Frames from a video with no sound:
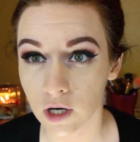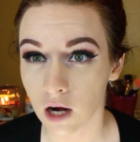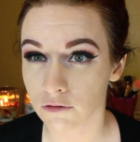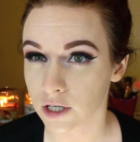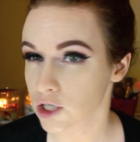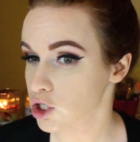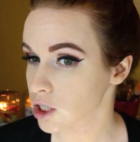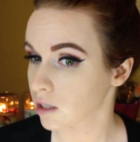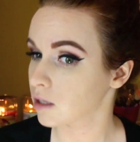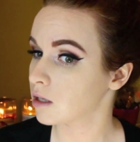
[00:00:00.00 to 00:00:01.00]
full
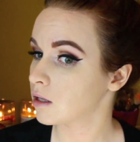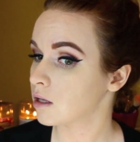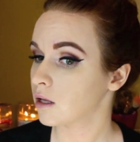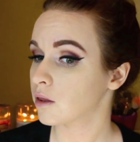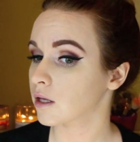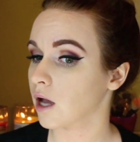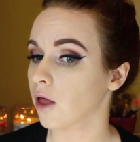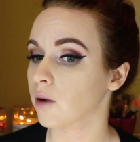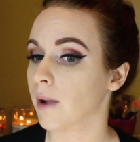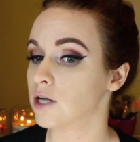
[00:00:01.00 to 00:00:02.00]
coverage. The
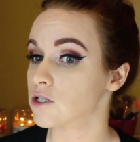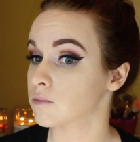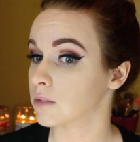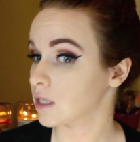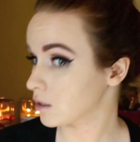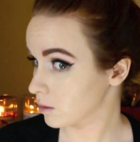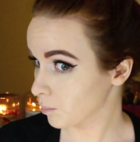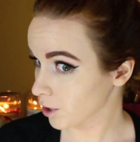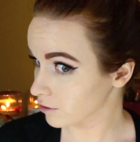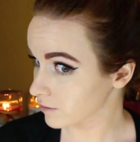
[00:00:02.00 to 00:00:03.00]
color matches me
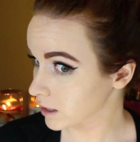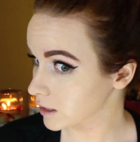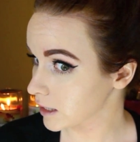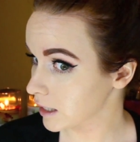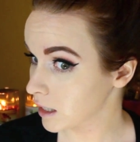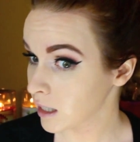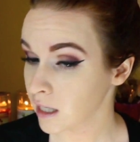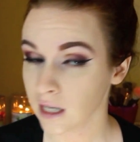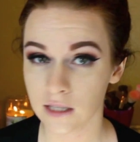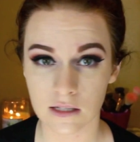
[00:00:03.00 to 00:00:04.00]
perfectly.
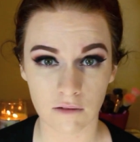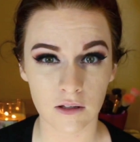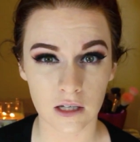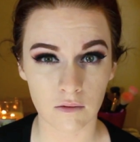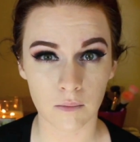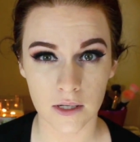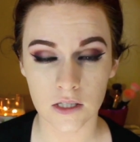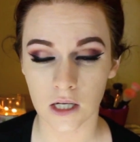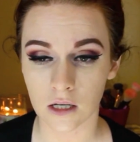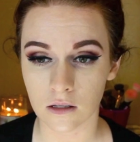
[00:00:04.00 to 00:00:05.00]
It's definitely giving my
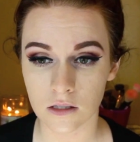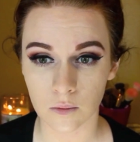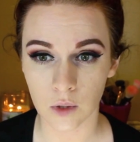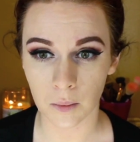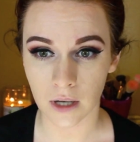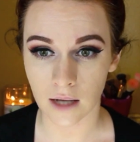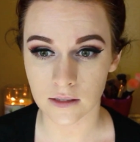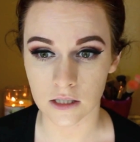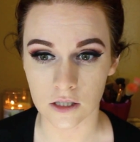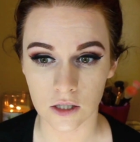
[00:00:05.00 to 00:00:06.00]
skin some
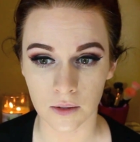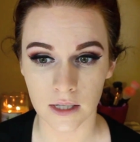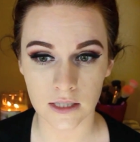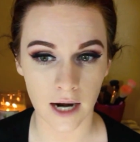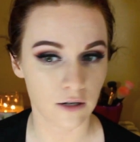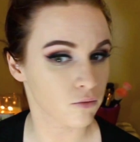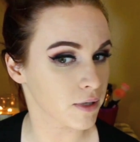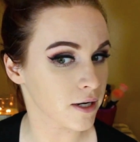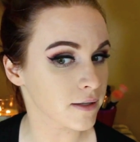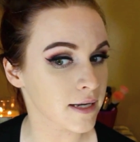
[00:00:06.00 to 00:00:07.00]
luminosity to it. It's kind of
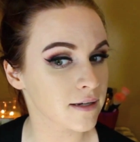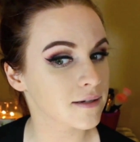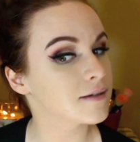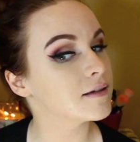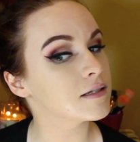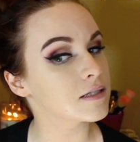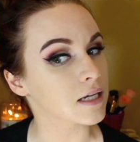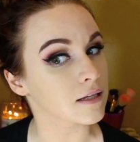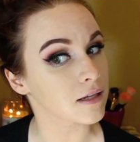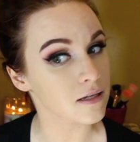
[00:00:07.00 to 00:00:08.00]
weird, like,
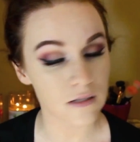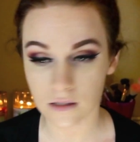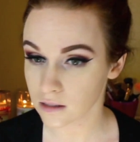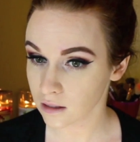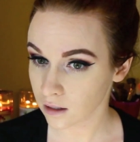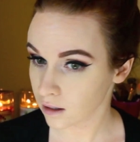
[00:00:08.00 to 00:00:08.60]
seeing this.